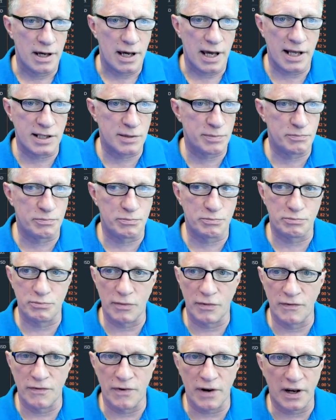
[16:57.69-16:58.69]
it's
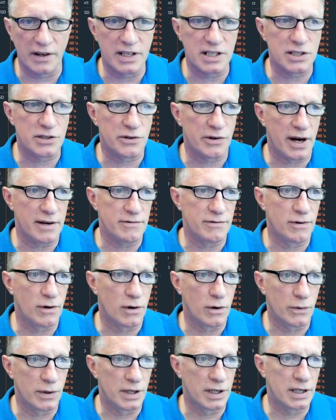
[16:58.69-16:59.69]
very
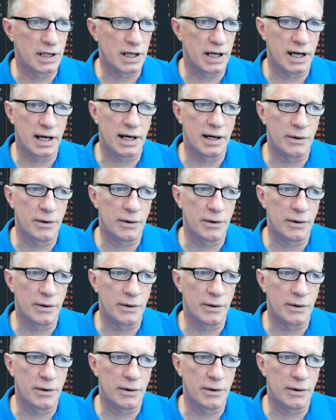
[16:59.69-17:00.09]
straightforward.